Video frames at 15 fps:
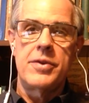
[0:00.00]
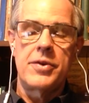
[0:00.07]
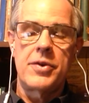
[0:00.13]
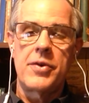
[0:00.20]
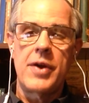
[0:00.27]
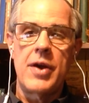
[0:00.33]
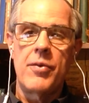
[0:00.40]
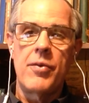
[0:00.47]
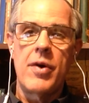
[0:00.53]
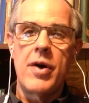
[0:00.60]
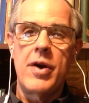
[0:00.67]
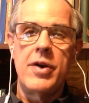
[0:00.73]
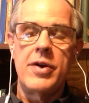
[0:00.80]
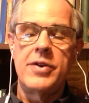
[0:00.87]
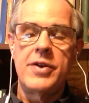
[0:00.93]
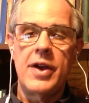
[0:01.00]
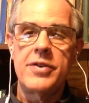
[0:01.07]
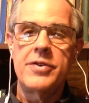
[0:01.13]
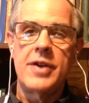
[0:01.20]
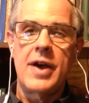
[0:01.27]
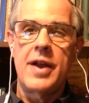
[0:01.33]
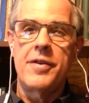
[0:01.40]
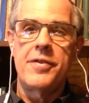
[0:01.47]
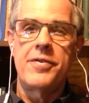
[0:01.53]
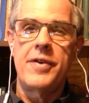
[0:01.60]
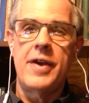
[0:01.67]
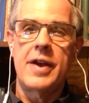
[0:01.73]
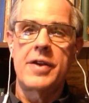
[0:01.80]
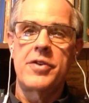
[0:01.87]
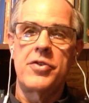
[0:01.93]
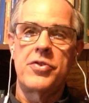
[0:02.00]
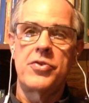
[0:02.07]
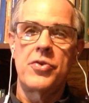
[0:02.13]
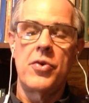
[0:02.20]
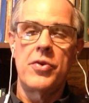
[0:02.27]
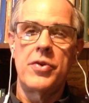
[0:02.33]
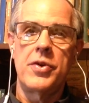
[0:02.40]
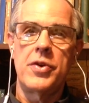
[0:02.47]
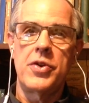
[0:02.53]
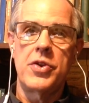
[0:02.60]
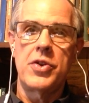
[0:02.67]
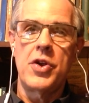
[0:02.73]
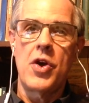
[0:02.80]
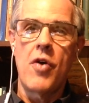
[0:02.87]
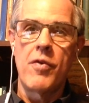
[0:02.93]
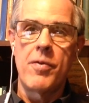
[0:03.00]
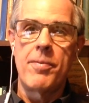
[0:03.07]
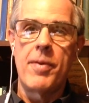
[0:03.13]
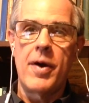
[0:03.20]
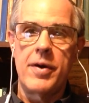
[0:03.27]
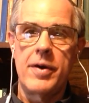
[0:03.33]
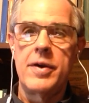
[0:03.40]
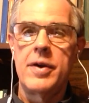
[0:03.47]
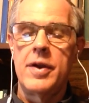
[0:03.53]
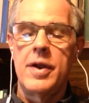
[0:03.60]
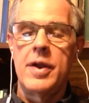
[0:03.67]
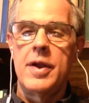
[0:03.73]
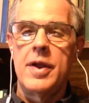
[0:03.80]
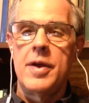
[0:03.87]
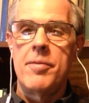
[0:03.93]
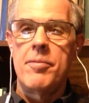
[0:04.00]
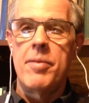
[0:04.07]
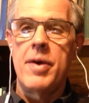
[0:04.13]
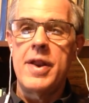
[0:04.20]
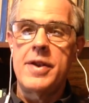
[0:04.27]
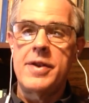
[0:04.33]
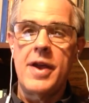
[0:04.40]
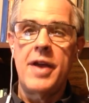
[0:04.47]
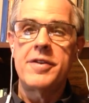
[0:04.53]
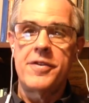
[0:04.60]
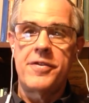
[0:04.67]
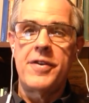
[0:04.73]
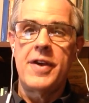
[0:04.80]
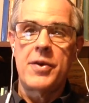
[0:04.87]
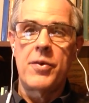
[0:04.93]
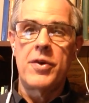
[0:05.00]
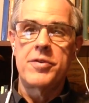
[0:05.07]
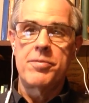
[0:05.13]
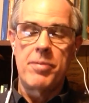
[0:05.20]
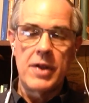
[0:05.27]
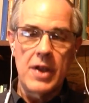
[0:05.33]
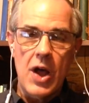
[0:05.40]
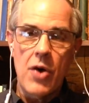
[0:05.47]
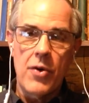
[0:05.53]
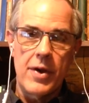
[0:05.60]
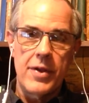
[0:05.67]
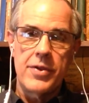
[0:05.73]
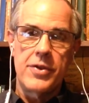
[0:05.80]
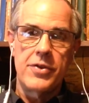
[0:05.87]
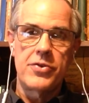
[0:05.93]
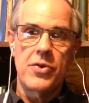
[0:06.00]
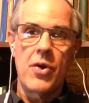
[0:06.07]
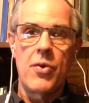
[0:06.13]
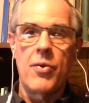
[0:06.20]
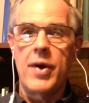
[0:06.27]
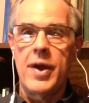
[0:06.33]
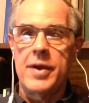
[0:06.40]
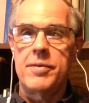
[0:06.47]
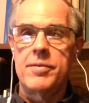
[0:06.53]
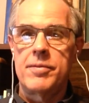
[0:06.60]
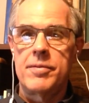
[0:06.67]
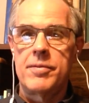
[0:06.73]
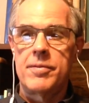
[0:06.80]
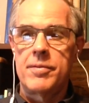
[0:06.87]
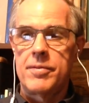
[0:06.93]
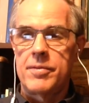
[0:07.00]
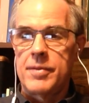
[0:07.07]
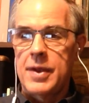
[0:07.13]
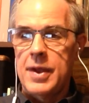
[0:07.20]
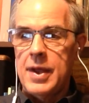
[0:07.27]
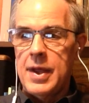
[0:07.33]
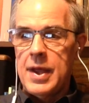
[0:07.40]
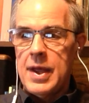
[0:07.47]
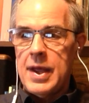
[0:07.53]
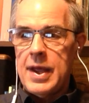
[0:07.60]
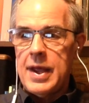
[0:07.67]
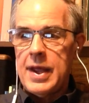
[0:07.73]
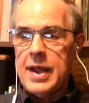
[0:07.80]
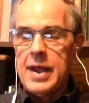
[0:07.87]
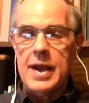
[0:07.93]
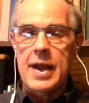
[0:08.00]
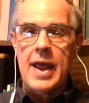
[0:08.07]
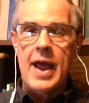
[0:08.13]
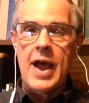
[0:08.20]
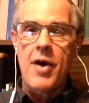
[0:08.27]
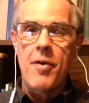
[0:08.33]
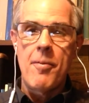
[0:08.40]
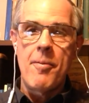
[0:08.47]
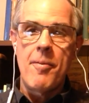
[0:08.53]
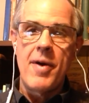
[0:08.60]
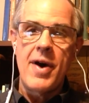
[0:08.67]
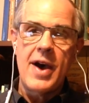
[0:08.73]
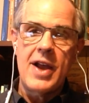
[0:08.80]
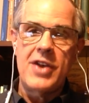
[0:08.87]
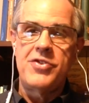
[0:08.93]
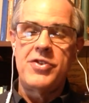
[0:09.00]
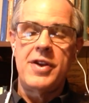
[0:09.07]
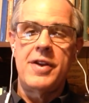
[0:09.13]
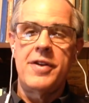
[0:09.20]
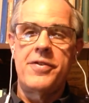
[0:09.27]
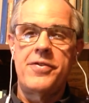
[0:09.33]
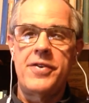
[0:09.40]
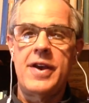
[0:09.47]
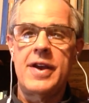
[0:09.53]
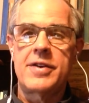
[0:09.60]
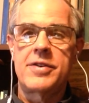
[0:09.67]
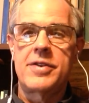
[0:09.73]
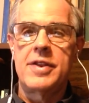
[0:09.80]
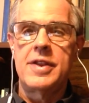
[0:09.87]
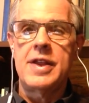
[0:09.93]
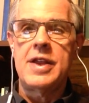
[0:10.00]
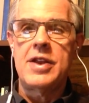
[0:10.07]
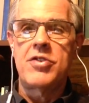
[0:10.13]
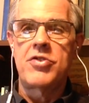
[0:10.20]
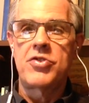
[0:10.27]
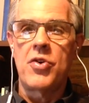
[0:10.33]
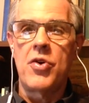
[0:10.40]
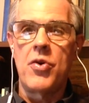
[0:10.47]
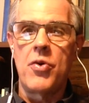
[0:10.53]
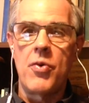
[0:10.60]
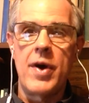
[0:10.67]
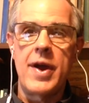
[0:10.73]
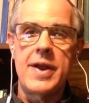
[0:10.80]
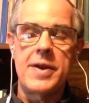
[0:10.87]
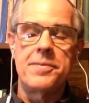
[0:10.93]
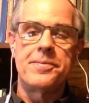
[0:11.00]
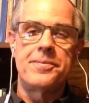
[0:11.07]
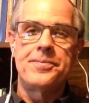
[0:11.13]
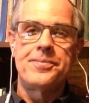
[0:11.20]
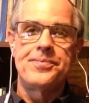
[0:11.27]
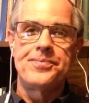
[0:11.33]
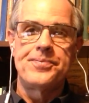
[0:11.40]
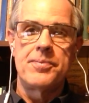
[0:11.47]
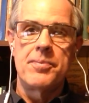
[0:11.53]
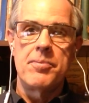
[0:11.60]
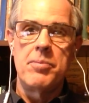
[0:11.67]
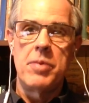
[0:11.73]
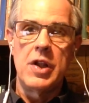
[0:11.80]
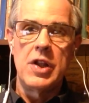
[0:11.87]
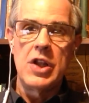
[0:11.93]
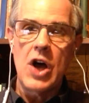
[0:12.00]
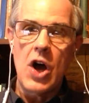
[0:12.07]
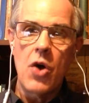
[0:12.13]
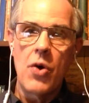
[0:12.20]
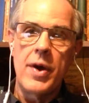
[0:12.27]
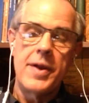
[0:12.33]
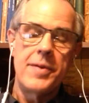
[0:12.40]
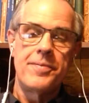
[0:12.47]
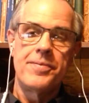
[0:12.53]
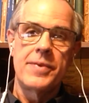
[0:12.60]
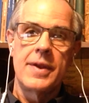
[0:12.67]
groundwater does not affect the soil, the overburden, but it does affect what's below it, the soil weight. and how much it affects the soil weight below it,